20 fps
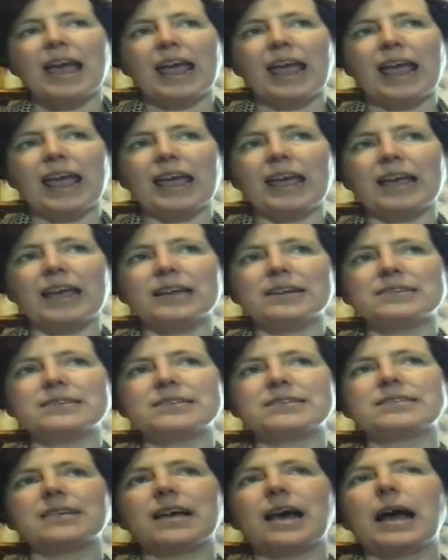
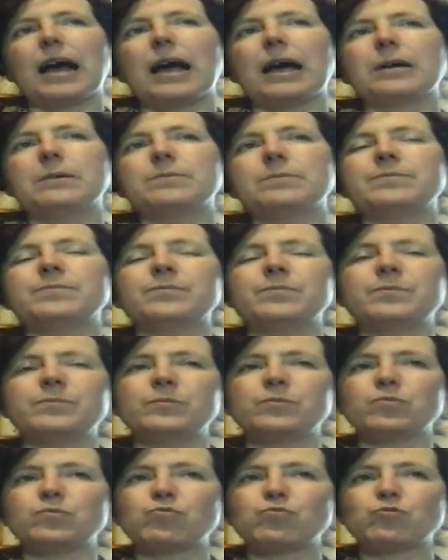It's
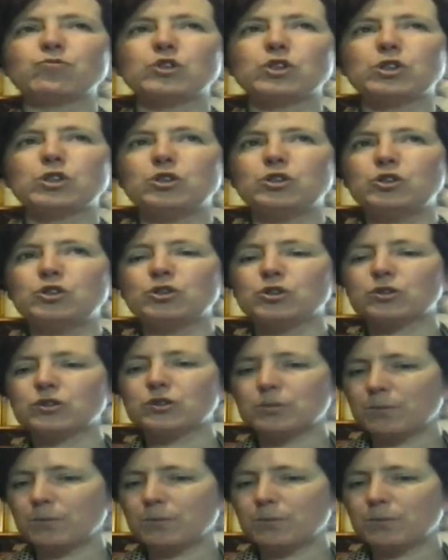not